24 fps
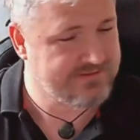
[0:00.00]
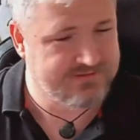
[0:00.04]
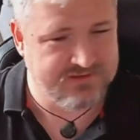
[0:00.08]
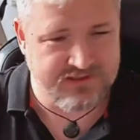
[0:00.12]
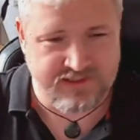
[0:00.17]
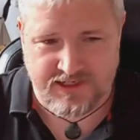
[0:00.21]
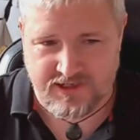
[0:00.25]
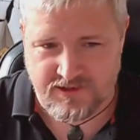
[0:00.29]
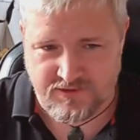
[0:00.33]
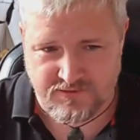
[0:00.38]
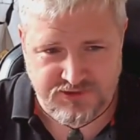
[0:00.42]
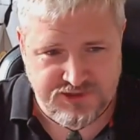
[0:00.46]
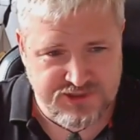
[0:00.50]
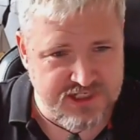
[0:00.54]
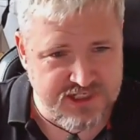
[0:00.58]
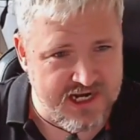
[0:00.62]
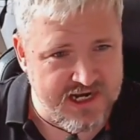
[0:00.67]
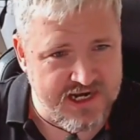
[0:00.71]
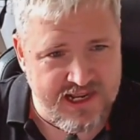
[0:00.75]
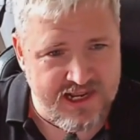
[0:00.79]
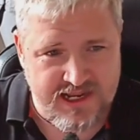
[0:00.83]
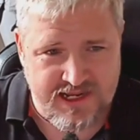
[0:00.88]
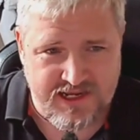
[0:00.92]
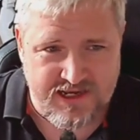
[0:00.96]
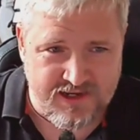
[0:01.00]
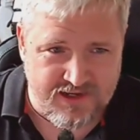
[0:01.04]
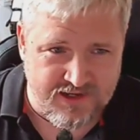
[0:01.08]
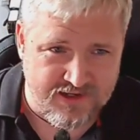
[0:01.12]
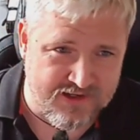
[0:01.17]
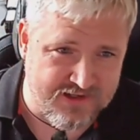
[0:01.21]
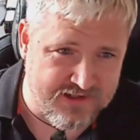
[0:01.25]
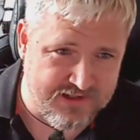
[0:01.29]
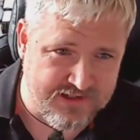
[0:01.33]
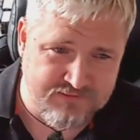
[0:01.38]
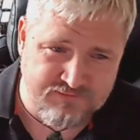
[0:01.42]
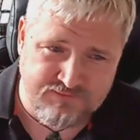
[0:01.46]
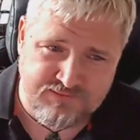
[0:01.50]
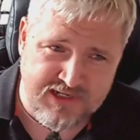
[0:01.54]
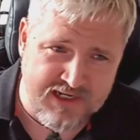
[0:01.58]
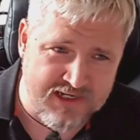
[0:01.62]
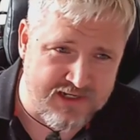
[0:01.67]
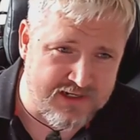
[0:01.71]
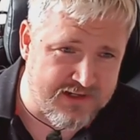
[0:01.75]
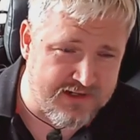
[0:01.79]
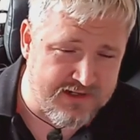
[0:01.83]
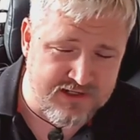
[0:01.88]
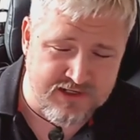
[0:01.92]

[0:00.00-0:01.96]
you know, Gen AI, net,